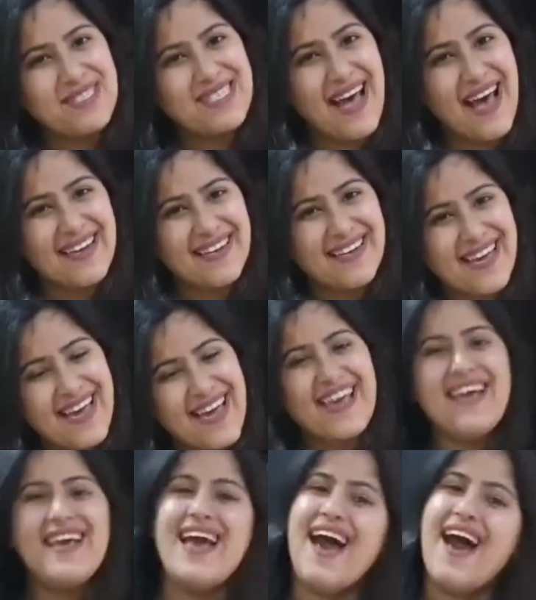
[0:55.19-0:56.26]

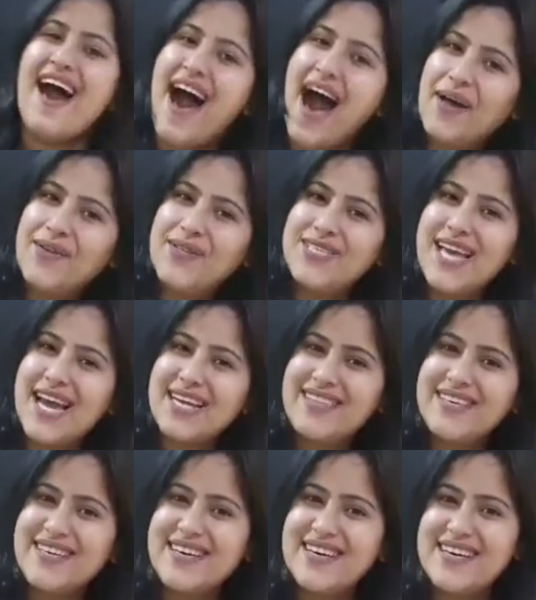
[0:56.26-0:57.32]
standing outside
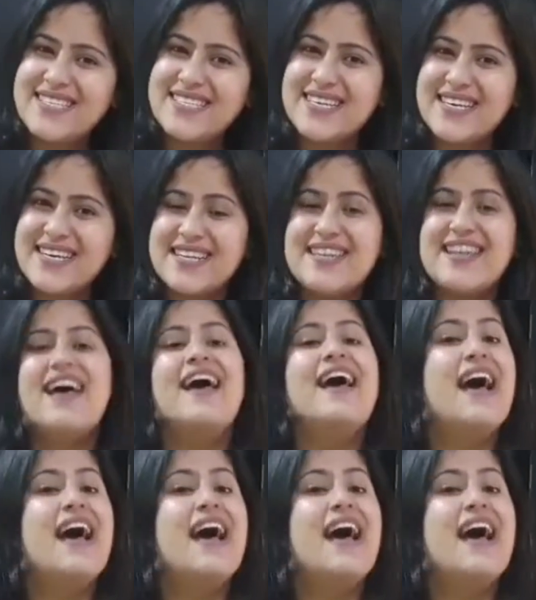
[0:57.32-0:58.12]
the curtain.